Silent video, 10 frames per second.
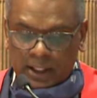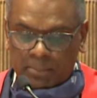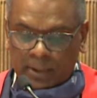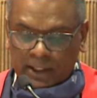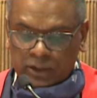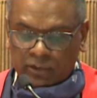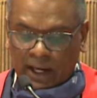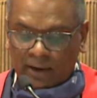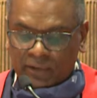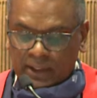Impact of
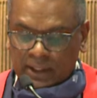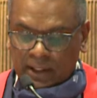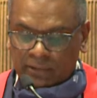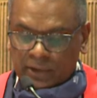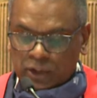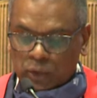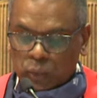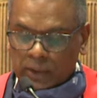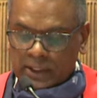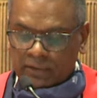African Elephant
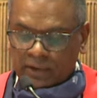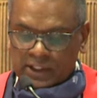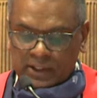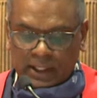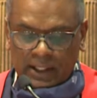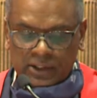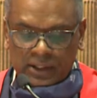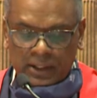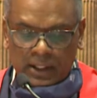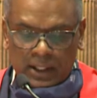on Woody Vegetation